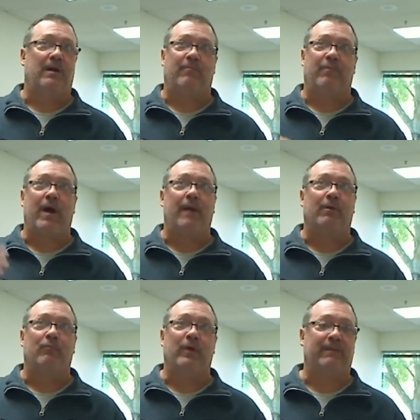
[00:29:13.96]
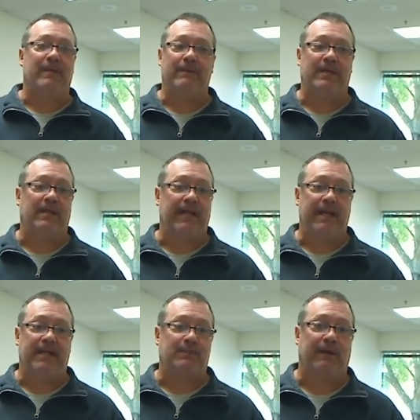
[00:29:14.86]
problem with, maybe
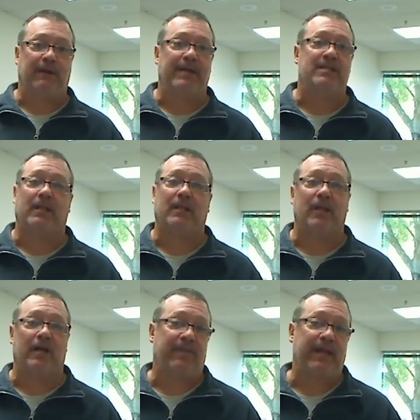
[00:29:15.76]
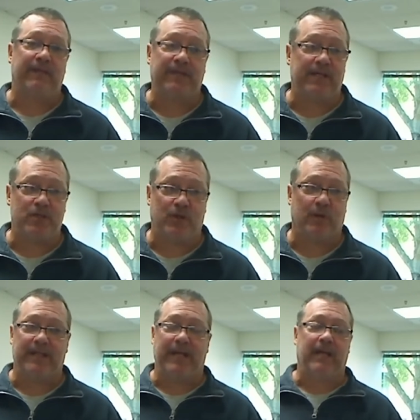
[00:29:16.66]
they experience a theft issue
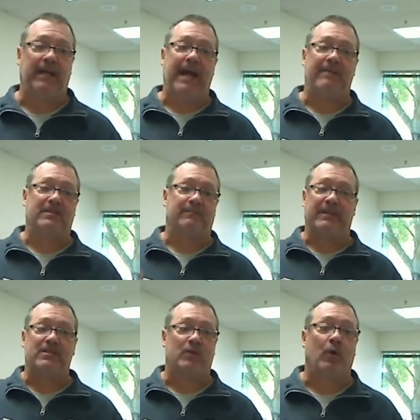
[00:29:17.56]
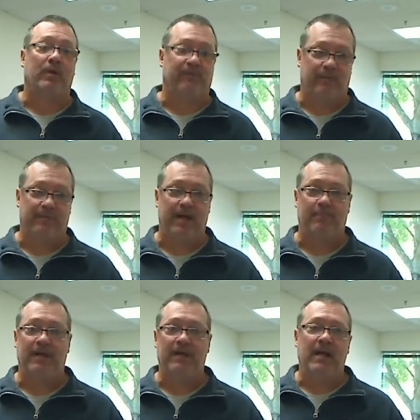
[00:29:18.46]
and they have something stolen from
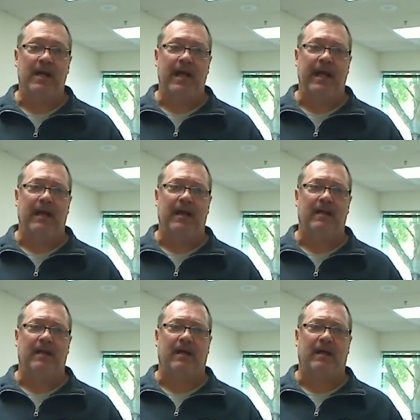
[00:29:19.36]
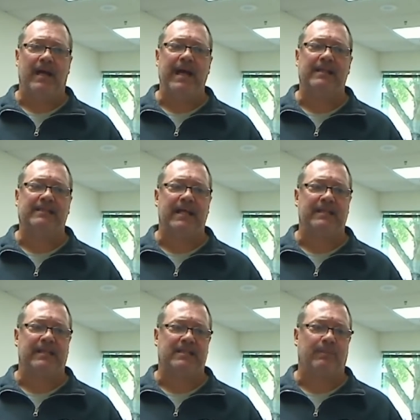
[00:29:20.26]
them, and a headset
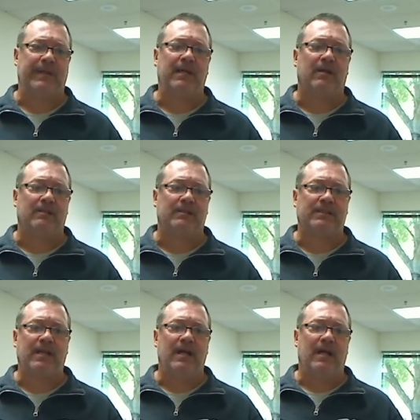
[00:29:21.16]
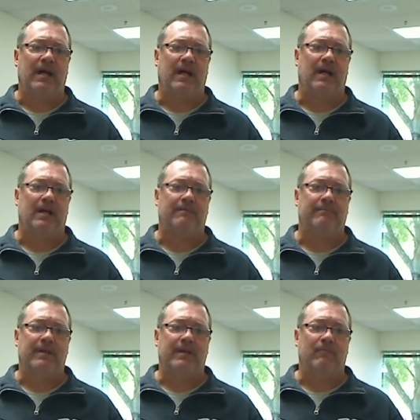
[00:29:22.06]
disappears,
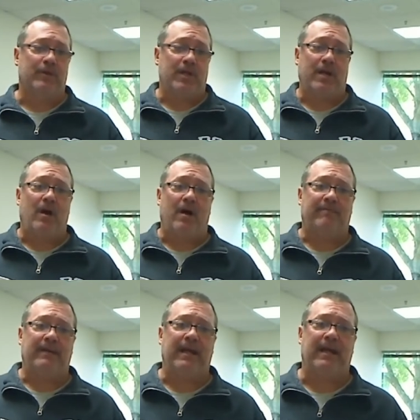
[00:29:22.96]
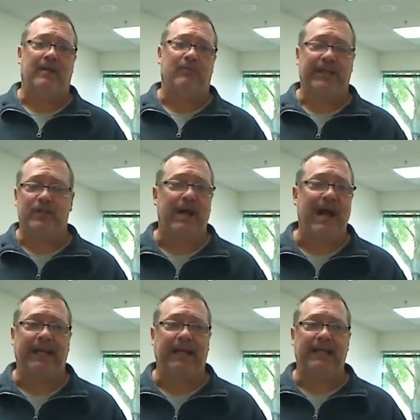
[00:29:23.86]
we shut it off and we can
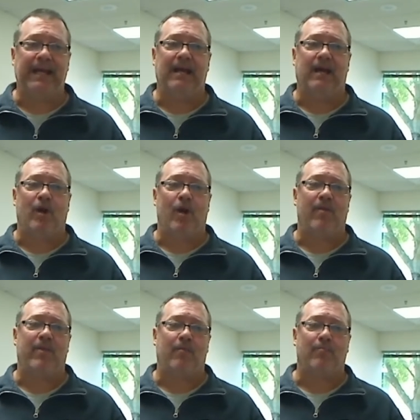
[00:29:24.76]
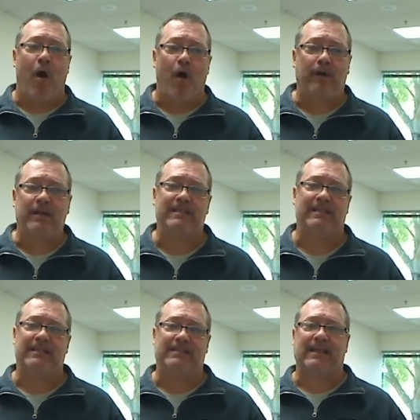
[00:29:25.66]
track it. And they're marked
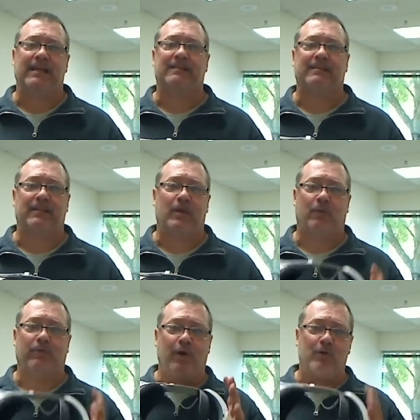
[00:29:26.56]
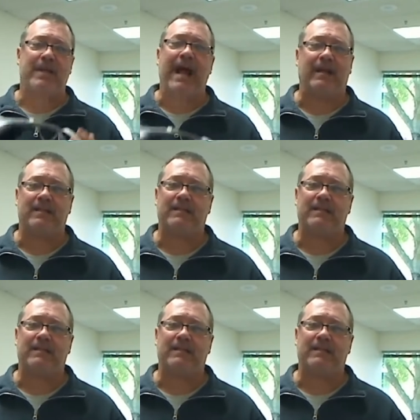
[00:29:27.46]
that says, low jack.